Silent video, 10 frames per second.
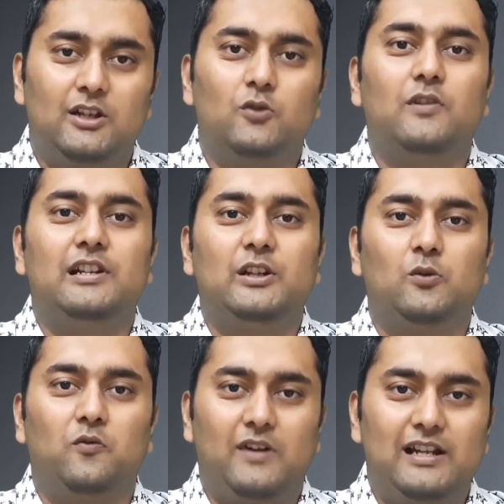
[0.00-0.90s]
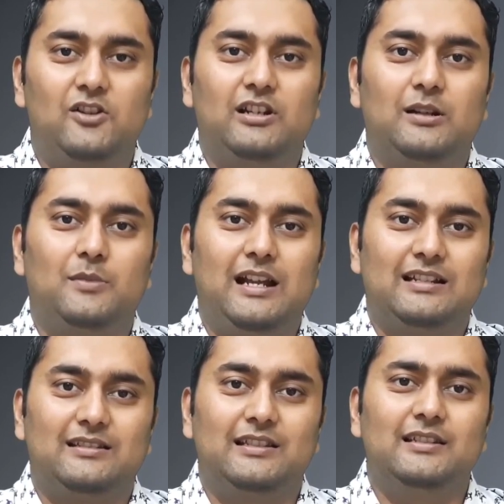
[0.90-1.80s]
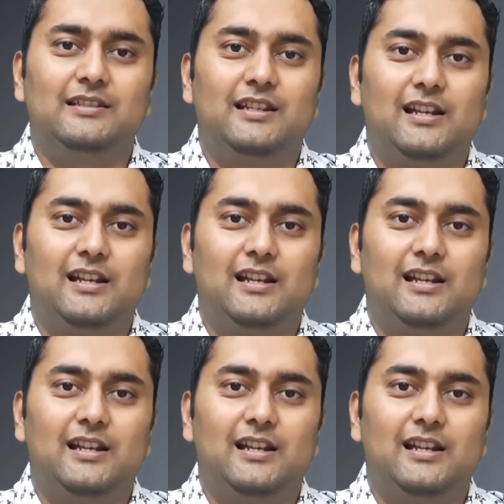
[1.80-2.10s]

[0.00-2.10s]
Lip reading: you will need to file your income taxes,